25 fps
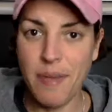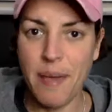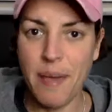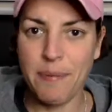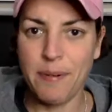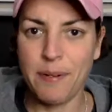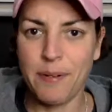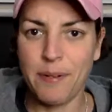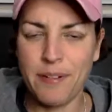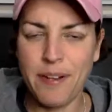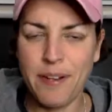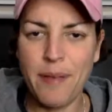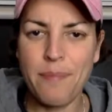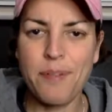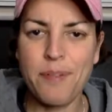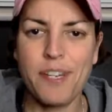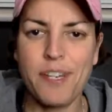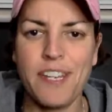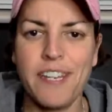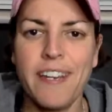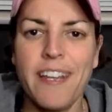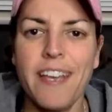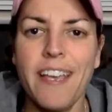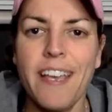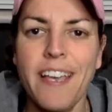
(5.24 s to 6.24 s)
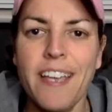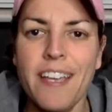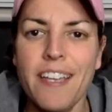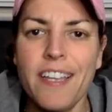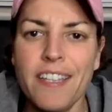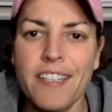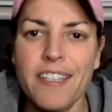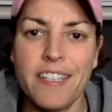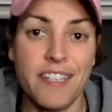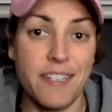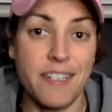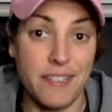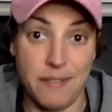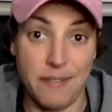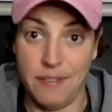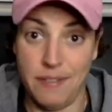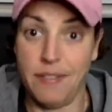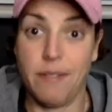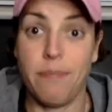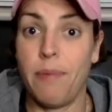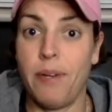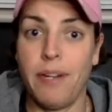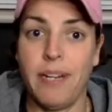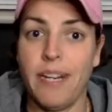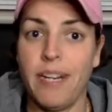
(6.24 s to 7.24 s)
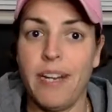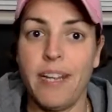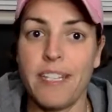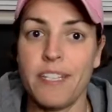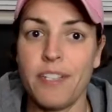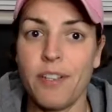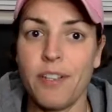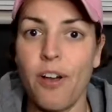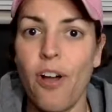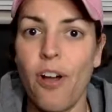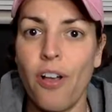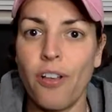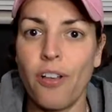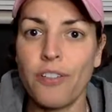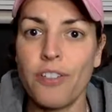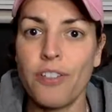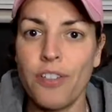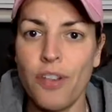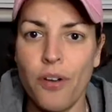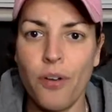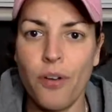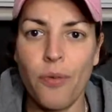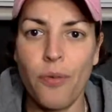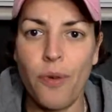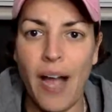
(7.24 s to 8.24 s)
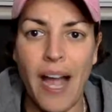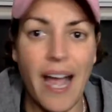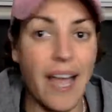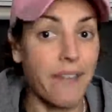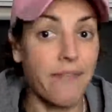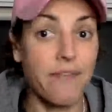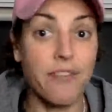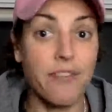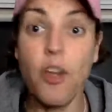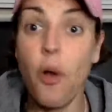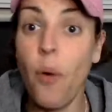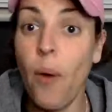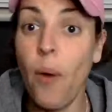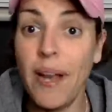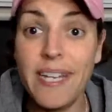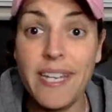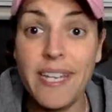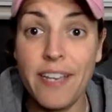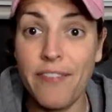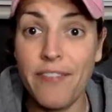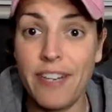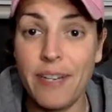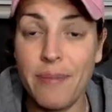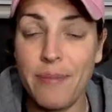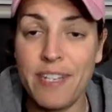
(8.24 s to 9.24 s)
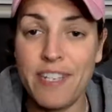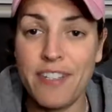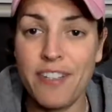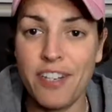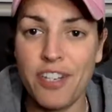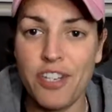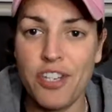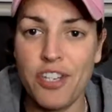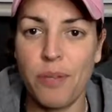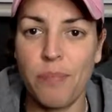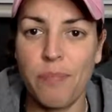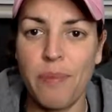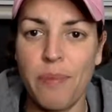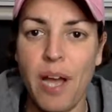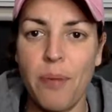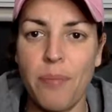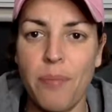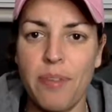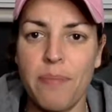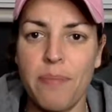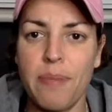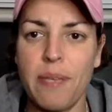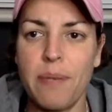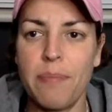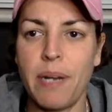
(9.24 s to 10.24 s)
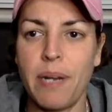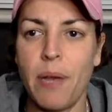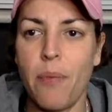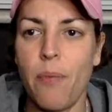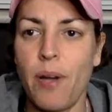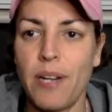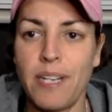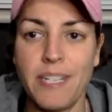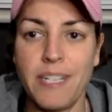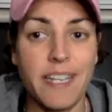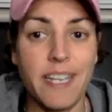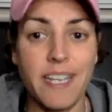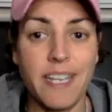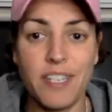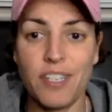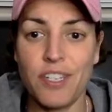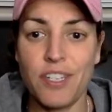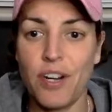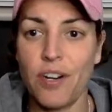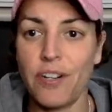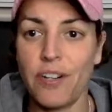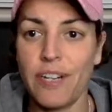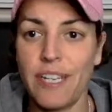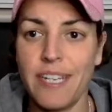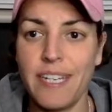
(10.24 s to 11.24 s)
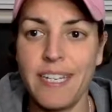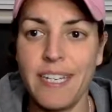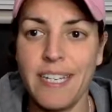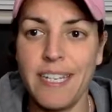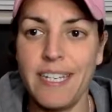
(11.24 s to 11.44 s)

Epic Redemption, to Monday night's call. So I have no idea if anybody's going to jump on with me, but I wanted to get started.